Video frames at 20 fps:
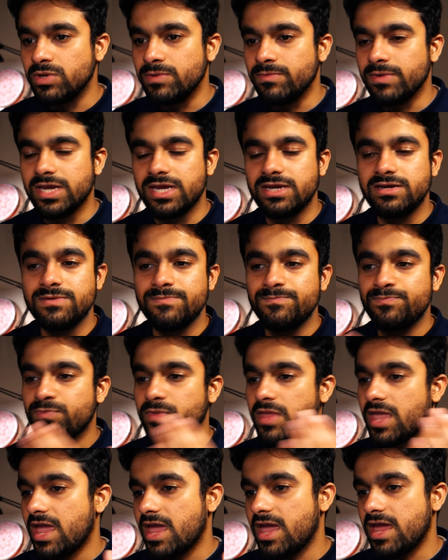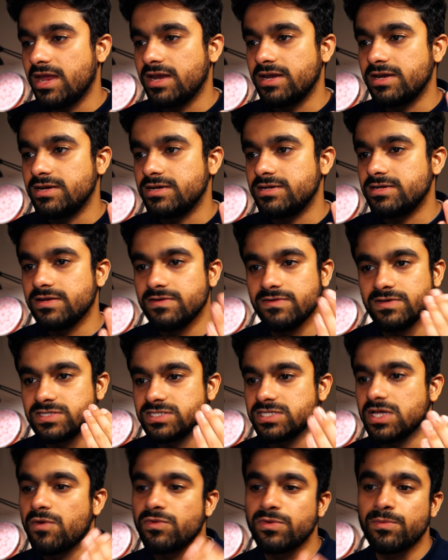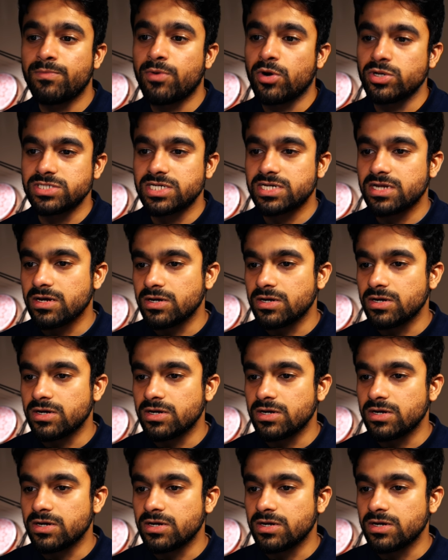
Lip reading: we made. And this is how the project